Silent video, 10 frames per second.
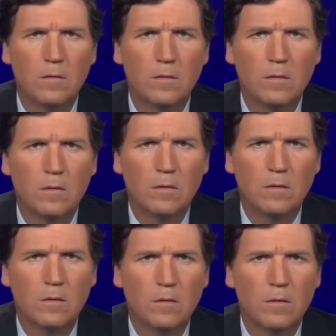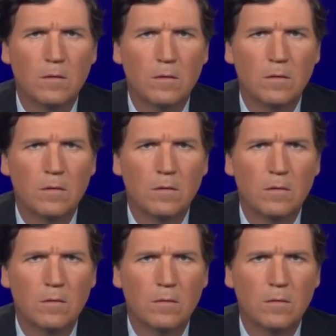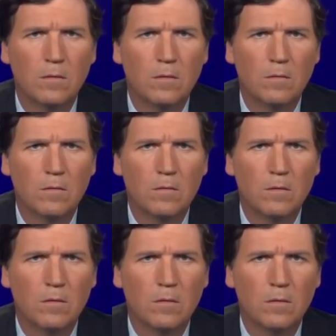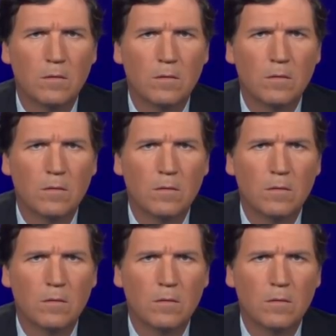No words are spoken by the person on screen.